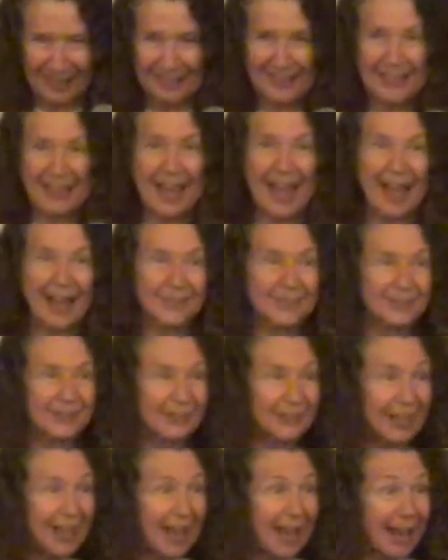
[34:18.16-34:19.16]
You have
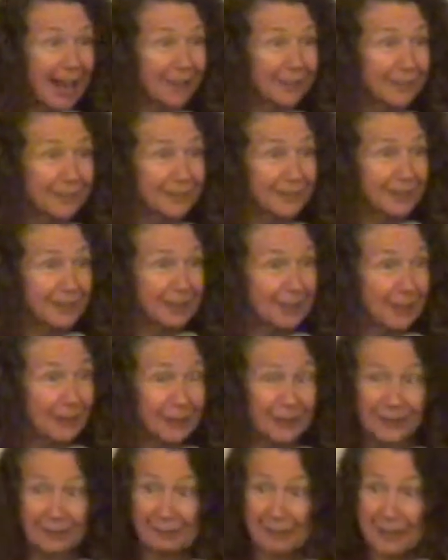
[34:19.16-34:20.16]
to laugh,
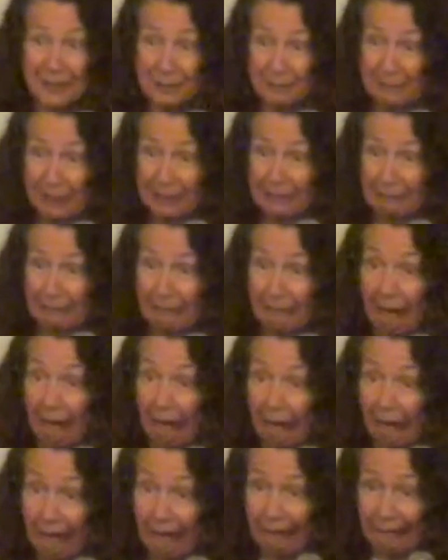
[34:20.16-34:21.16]
otherwise you might
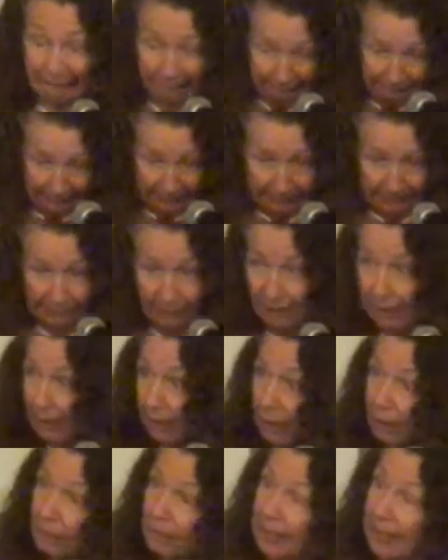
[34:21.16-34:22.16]
cry. Like,
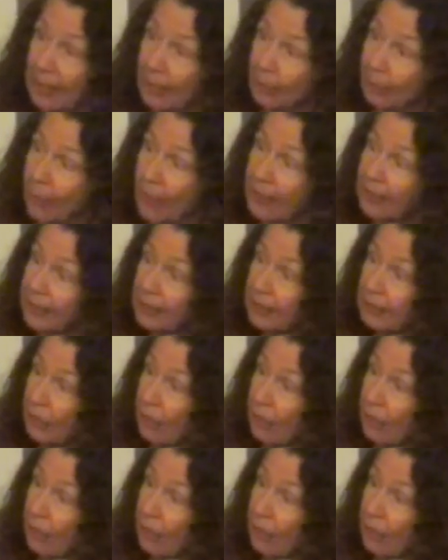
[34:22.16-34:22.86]
okay, why did it